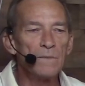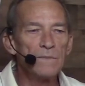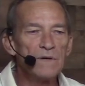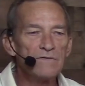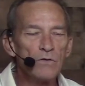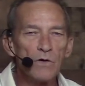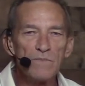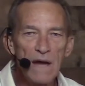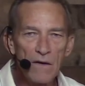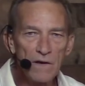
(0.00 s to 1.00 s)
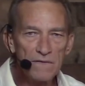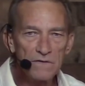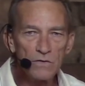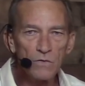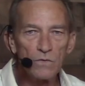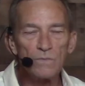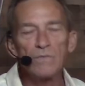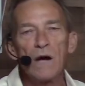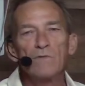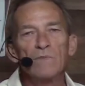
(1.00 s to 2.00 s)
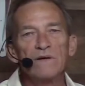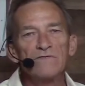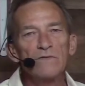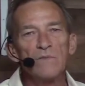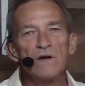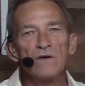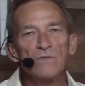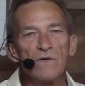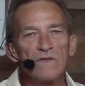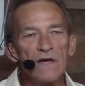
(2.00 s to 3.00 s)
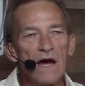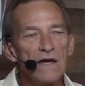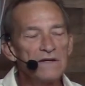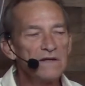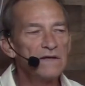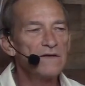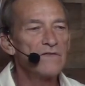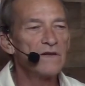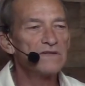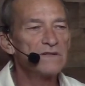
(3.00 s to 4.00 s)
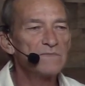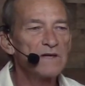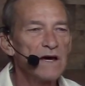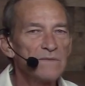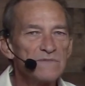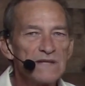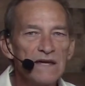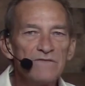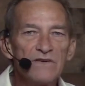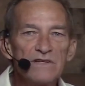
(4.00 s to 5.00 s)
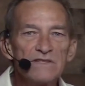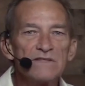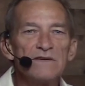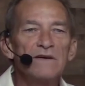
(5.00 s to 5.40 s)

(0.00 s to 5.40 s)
If you're a parent, you're probably familiar with the idea that sometimes infants